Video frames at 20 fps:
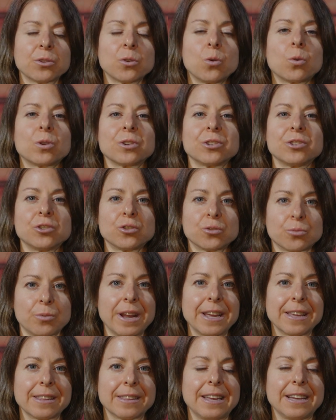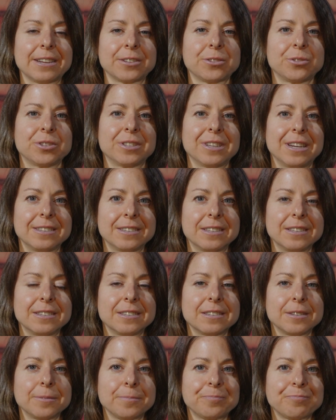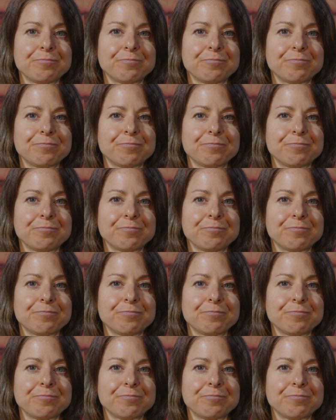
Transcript: core strength exercises.